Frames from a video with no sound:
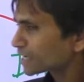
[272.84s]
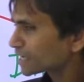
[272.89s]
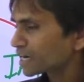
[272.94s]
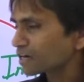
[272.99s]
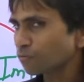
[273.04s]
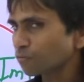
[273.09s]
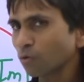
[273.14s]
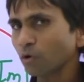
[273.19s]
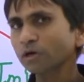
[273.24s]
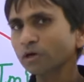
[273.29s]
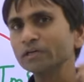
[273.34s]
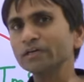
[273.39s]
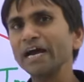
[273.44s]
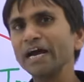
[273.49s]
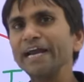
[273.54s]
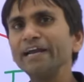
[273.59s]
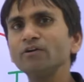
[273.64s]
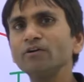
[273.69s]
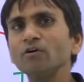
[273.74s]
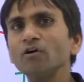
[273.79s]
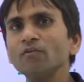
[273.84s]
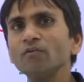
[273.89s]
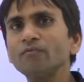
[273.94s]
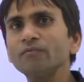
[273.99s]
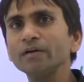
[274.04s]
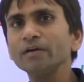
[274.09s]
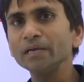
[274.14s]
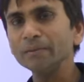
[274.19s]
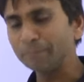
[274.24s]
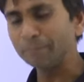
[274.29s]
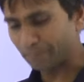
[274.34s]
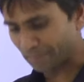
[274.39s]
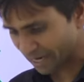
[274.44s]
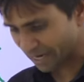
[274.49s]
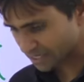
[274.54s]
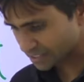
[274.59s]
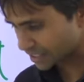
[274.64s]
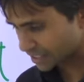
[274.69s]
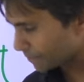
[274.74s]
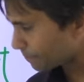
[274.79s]
and what kind of
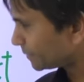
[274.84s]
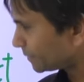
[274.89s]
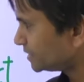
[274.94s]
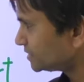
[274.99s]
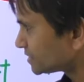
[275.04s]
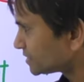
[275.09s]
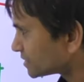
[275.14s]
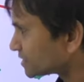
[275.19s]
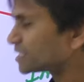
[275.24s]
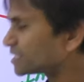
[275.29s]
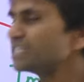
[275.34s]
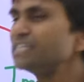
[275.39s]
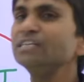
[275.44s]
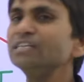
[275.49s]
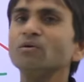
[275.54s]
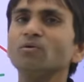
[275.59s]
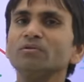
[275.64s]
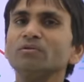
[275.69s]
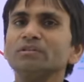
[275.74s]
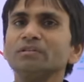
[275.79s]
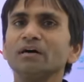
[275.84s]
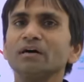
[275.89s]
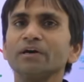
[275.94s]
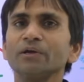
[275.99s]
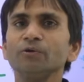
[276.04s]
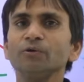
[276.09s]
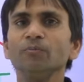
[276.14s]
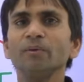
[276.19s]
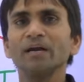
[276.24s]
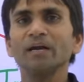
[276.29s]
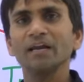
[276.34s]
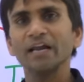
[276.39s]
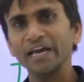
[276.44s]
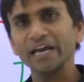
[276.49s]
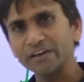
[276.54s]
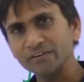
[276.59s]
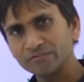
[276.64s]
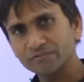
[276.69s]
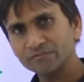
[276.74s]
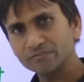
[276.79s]
impacts have been seen on the human
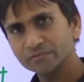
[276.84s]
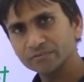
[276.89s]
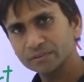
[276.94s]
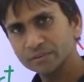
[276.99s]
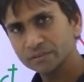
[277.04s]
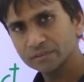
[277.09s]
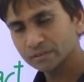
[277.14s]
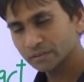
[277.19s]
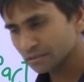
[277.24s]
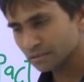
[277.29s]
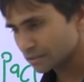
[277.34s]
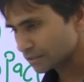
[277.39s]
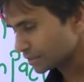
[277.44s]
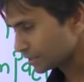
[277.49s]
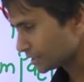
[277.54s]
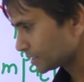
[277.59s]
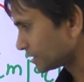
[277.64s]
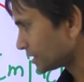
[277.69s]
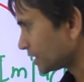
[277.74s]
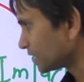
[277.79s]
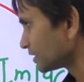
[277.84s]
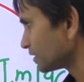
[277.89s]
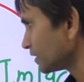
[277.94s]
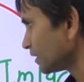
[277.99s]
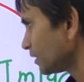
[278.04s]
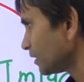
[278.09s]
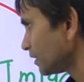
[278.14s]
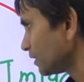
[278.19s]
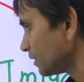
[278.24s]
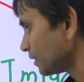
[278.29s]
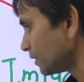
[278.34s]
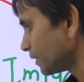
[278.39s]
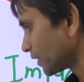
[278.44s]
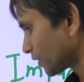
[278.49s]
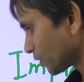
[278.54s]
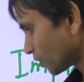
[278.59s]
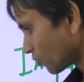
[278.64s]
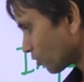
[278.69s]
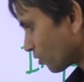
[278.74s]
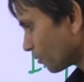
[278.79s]
life and the
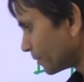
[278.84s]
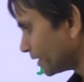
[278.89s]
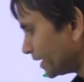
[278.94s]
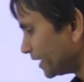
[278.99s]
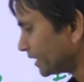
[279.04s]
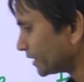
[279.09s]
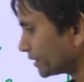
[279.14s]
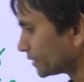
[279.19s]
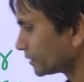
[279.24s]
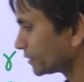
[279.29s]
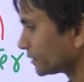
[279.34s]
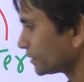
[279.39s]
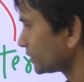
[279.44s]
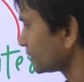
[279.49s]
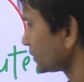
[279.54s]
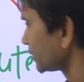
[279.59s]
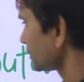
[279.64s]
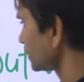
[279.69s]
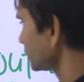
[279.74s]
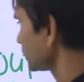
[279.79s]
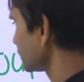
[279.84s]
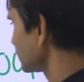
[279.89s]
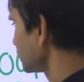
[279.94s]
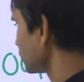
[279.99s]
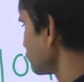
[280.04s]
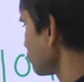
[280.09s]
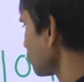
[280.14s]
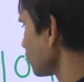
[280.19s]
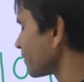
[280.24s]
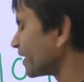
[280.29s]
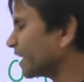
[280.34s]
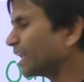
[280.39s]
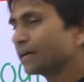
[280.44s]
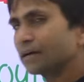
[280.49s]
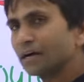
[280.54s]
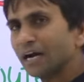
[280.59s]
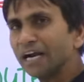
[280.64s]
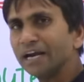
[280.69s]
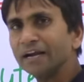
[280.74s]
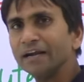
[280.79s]
economy of any
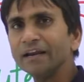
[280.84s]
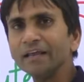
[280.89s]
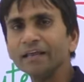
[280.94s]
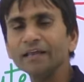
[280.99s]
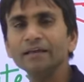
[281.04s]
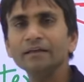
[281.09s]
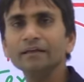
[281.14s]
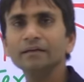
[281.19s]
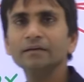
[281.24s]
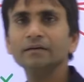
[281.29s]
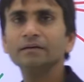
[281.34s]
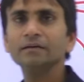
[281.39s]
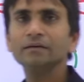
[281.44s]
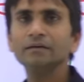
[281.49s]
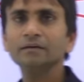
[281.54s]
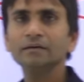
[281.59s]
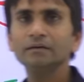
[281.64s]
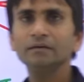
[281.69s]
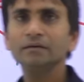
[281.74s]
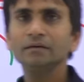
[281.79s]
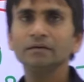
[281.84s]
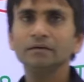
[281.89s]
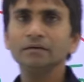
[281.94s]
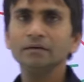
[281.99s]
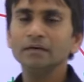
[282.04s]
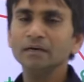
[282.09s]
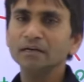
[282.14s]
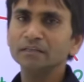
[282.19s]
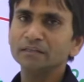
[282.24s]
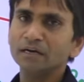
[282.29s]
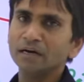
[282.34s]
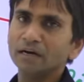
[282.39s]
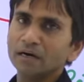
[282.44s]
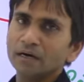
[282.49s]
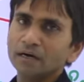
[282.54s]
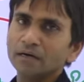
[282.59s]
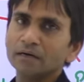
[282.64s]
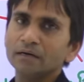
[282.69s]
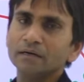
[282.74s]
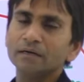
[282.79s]
country, and
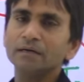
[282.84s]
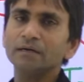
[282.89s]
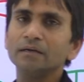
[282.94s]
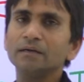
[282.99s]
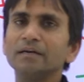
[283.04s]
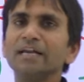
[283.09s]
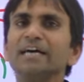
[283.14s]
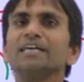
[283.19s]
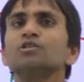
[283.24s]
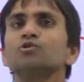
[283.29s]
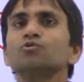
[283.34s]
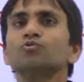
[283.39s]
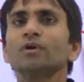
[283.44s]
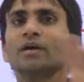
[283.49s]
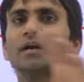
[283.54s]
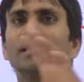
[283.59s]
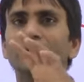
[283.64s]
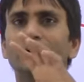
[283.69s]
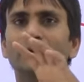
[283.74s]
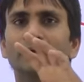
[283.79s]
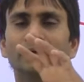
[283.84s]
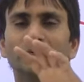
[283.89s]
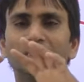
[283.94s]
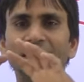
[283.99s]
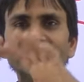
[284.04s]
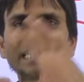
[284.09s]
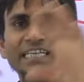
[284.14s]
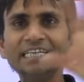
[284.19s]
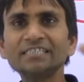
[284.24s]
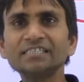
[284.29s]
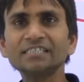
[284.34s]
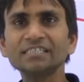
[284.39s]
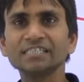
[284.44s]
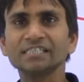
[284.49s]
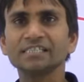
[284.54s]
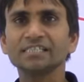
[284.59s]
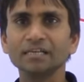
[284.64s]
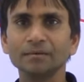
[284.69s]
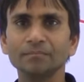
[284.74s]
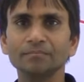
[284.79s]
the natural heat
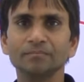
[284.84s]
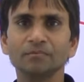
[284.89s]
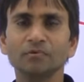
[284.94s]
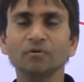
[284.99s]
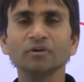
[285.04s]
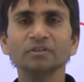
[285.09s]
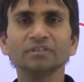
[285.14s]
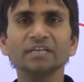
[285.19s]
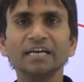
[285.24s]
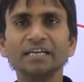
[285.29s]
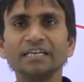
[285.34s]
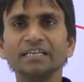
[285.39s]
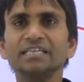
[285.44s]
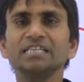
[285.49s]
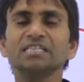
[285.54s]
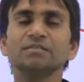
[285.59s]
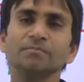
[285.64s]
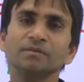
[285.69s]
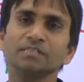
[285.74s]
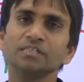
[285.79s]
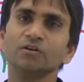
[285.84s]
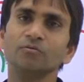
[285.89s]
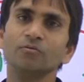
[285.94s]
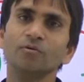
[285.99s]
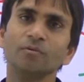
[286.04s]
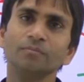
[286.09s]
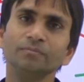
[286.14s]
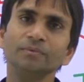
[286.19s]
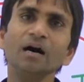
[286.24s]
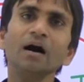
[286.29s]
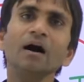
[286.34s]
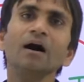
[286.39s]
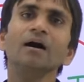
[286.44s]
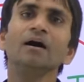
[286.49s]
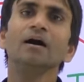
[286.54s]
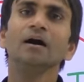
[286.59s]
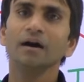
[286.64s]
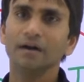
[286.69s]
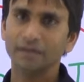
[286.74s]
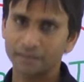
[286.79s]
system or the heat reserve of the
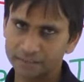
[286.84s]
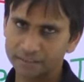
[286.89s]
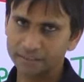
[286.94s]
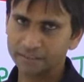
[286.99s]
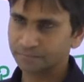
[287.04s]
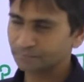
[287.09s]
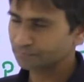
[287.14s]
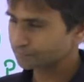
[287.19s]
Earth.